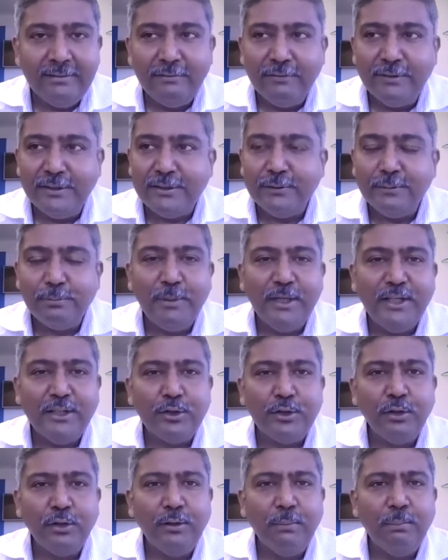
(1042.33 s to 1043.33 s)
which is
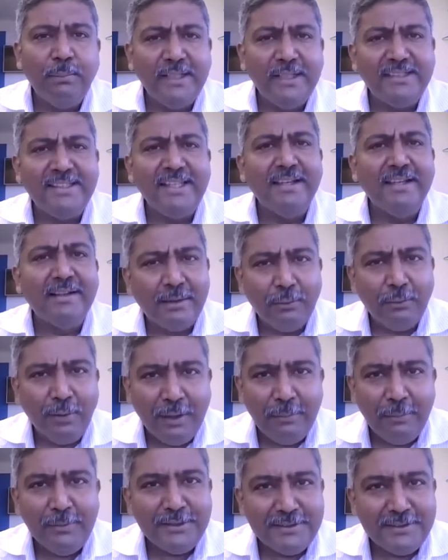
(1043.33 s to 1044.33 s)
based on the basic
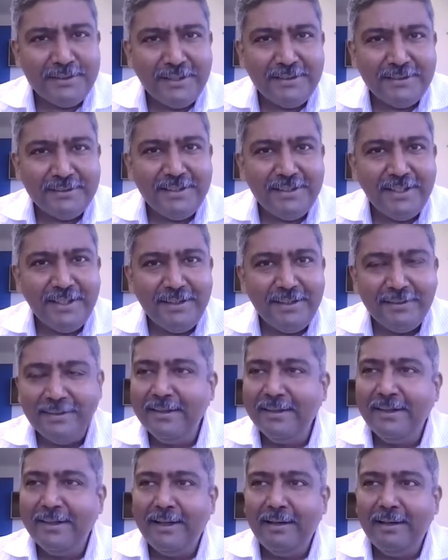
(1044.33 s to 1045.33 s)
requirements that is there,
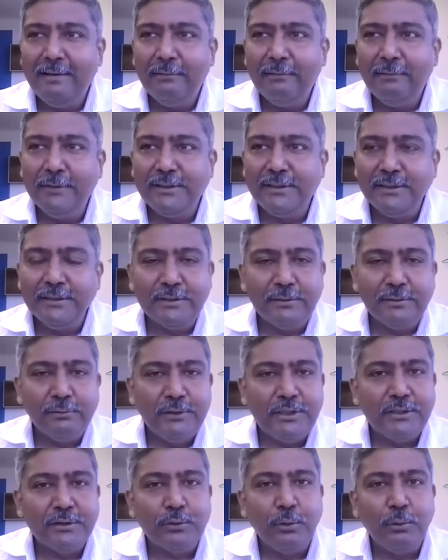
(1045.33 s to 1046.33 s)
which
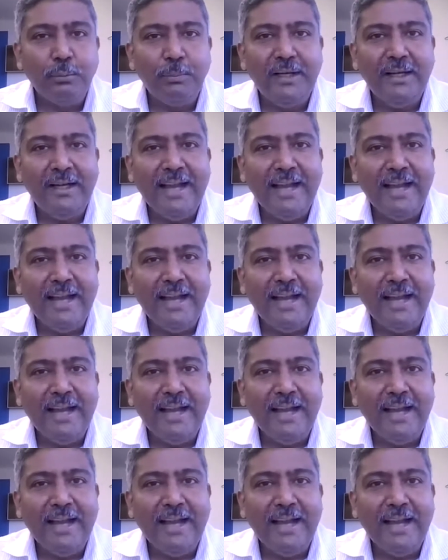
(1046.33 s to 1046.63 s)
is could be